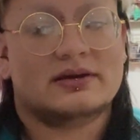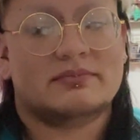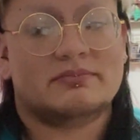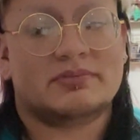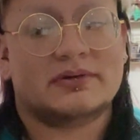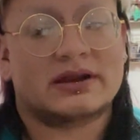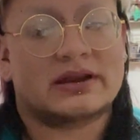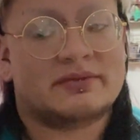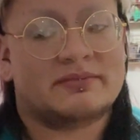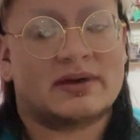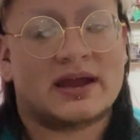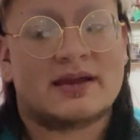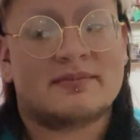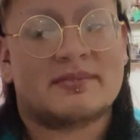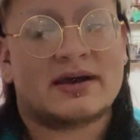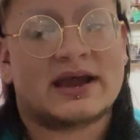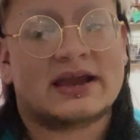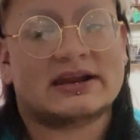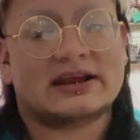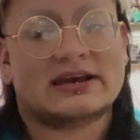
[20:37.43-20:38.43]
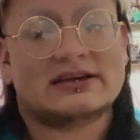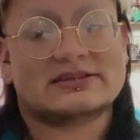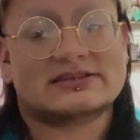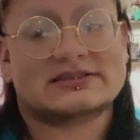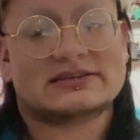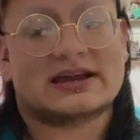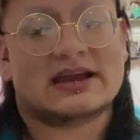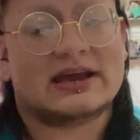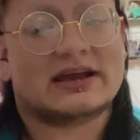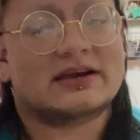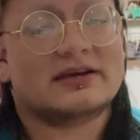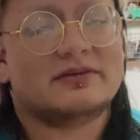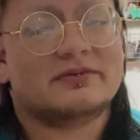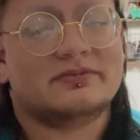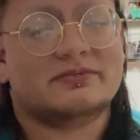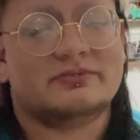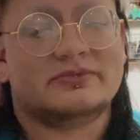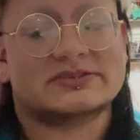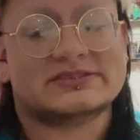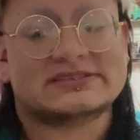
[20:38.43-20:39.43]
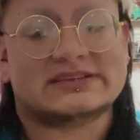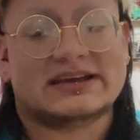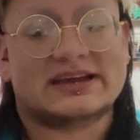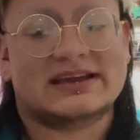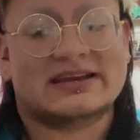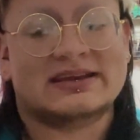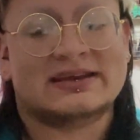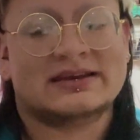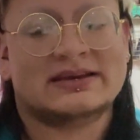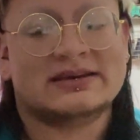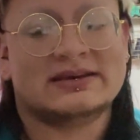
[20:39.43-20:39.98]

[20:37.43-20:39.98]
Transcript: But in my mind, I just kind of was like,